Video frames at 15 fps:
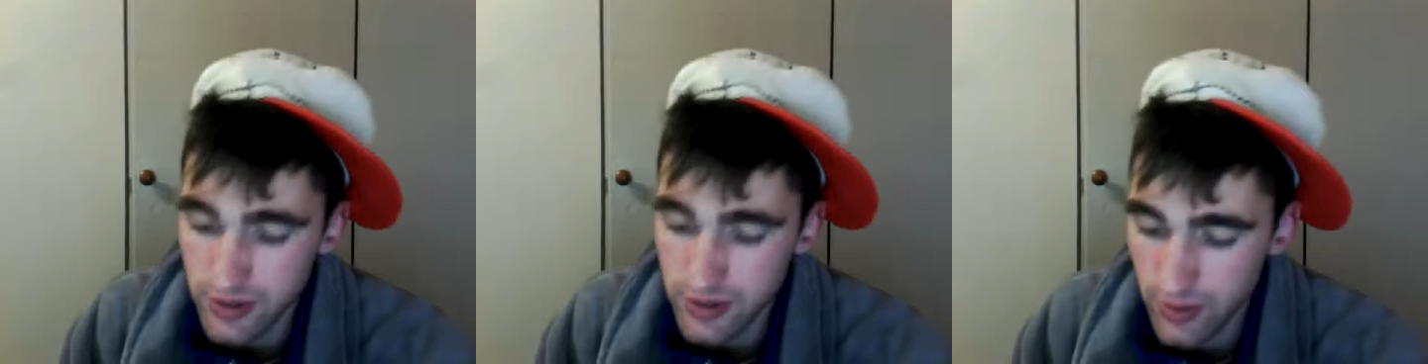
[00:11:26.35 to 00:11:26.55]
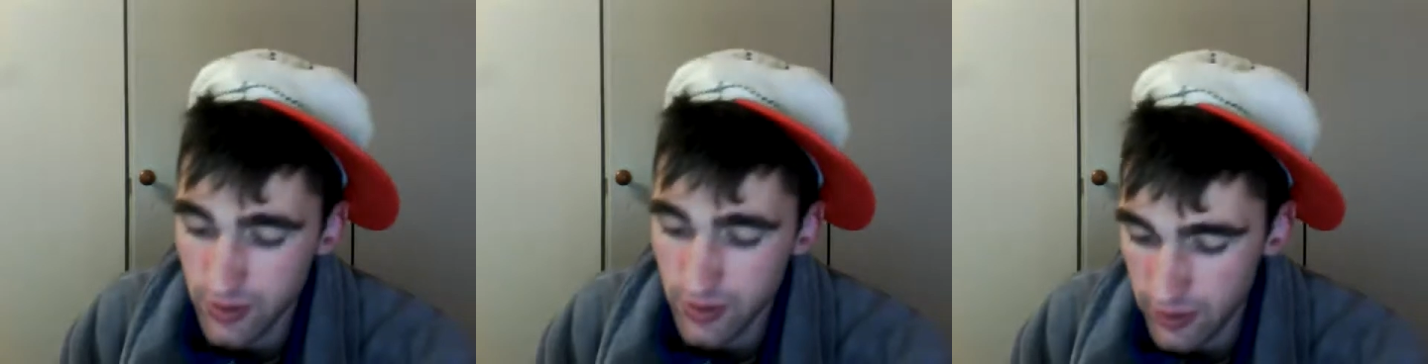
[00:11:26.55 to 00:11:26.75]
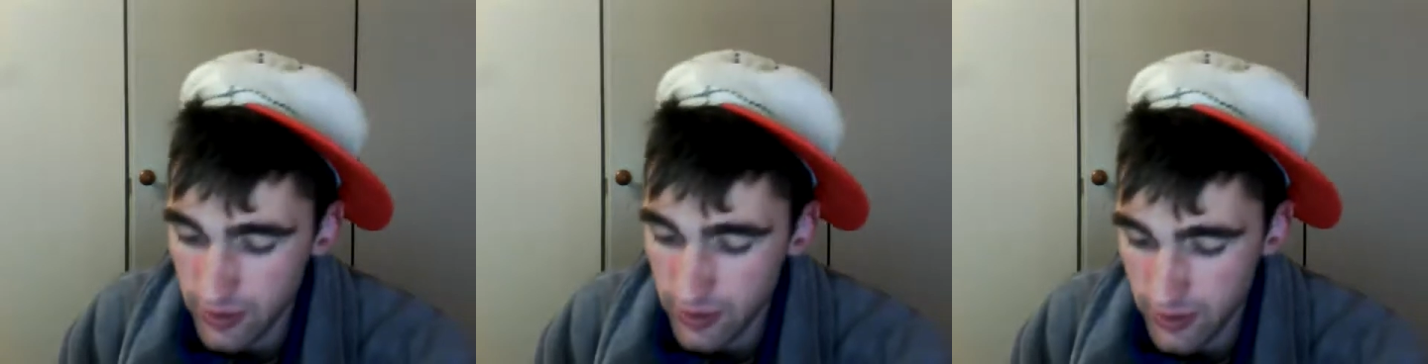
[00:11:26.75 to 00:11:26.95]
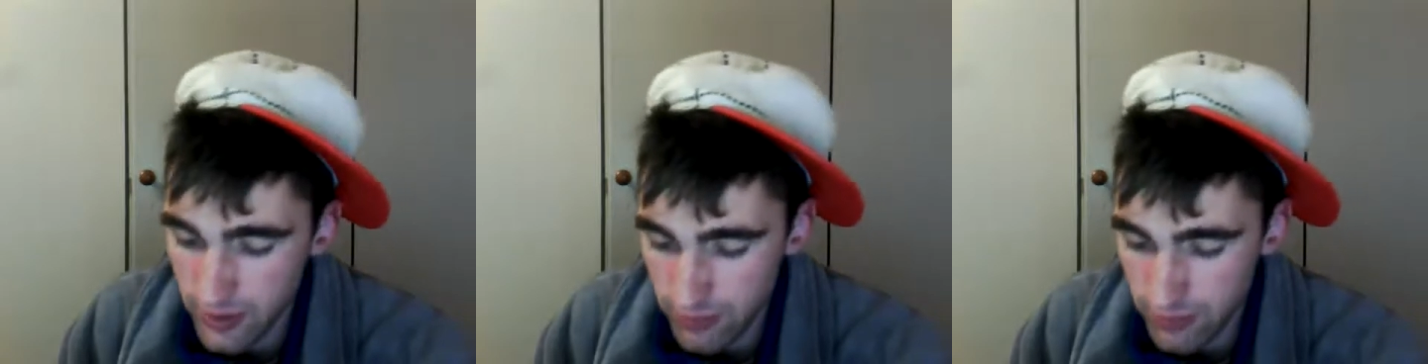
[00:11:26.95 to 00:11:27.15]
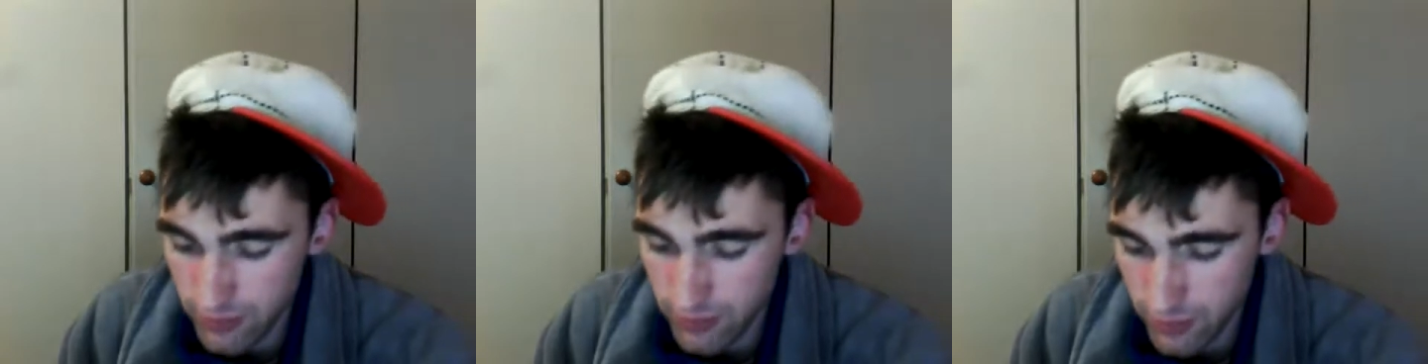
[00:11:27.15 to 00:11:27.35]
It would be
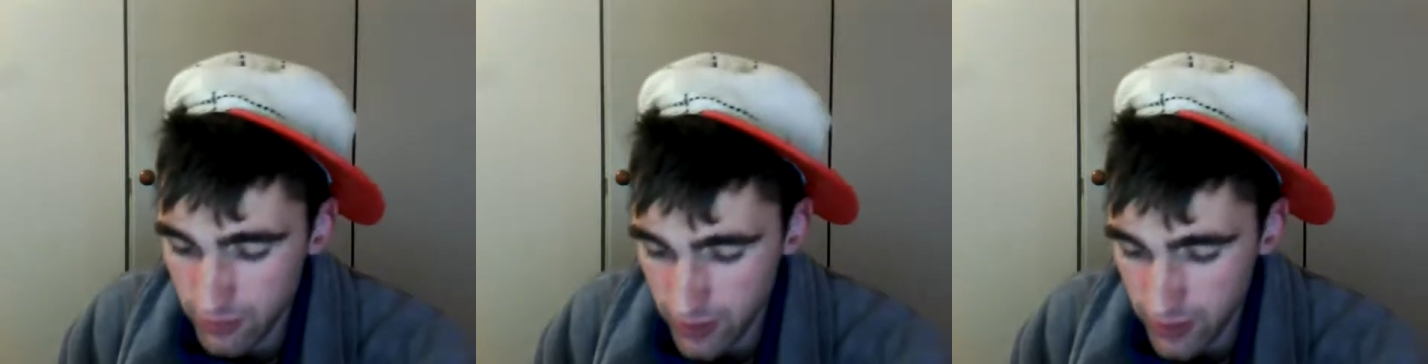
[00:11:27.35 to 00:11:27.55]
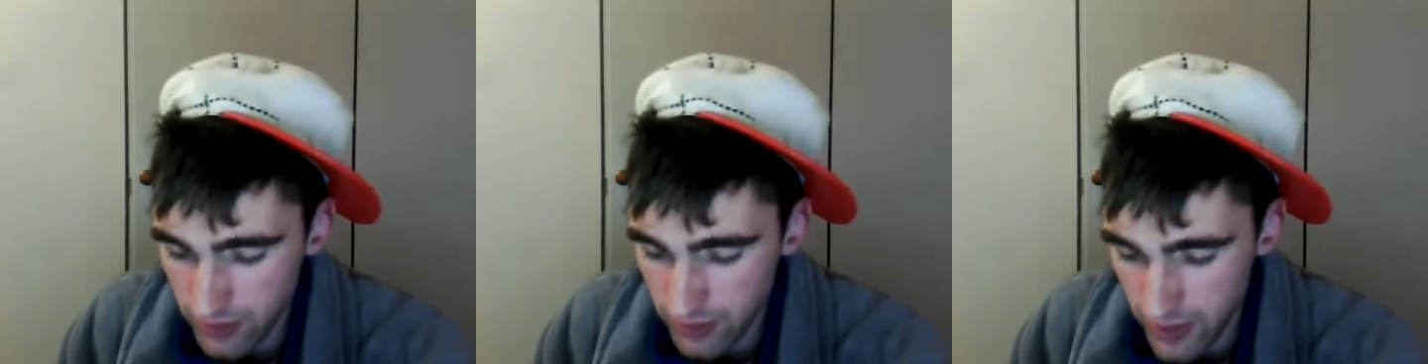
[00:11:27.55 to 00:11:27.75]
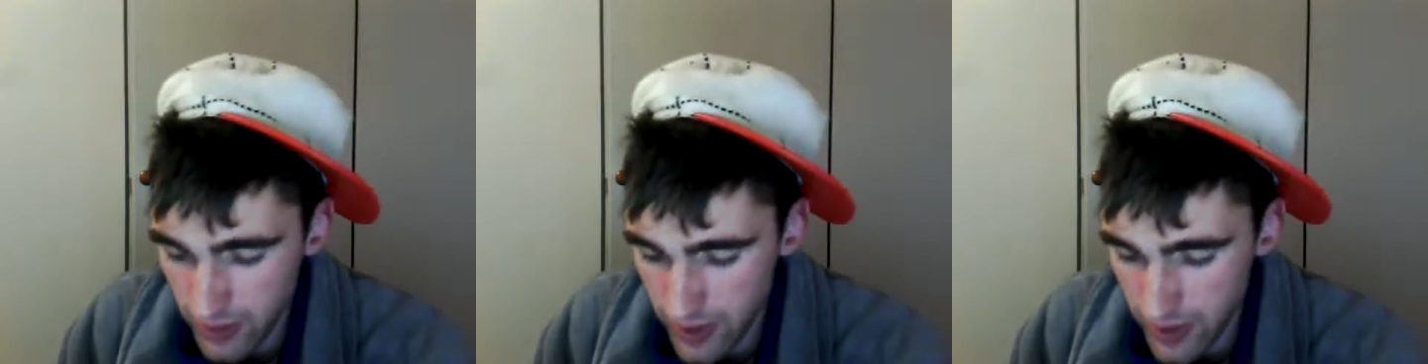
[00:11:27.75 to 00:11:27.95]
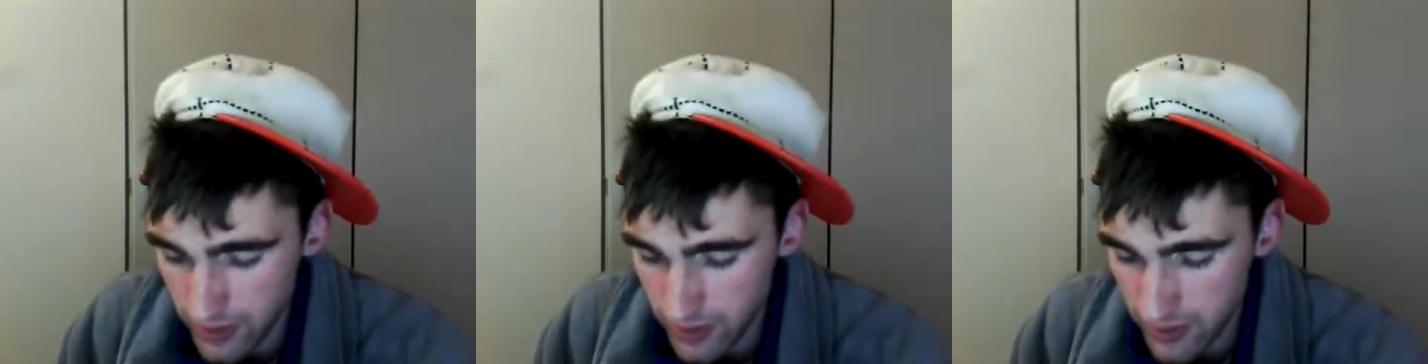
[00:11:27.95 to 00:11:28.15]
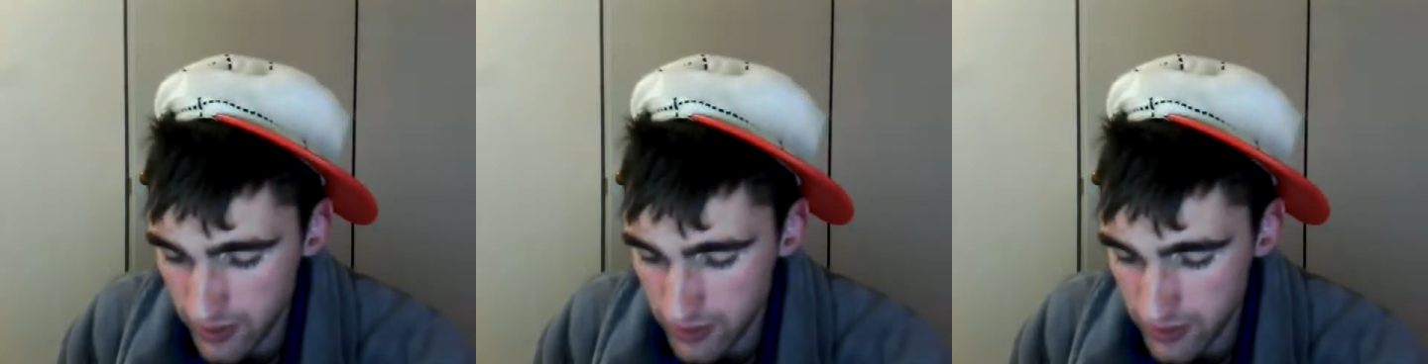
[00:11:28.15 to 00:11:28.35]
pretty bland,
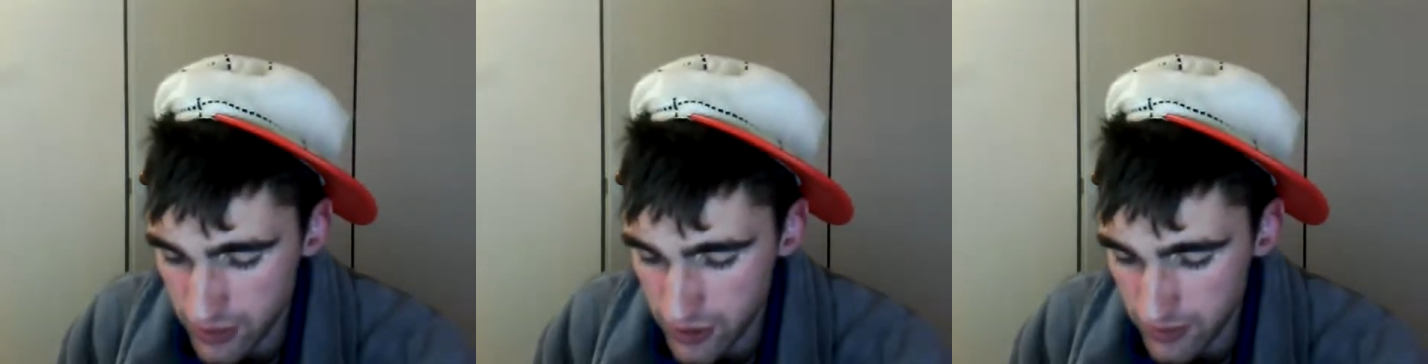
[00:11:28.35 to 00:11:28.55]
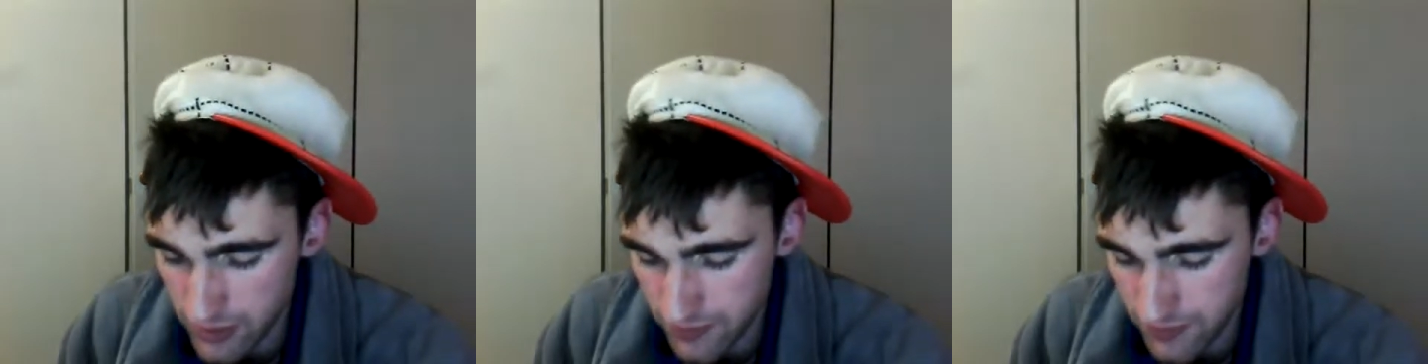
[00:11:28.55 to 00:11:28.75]
I'd imagine.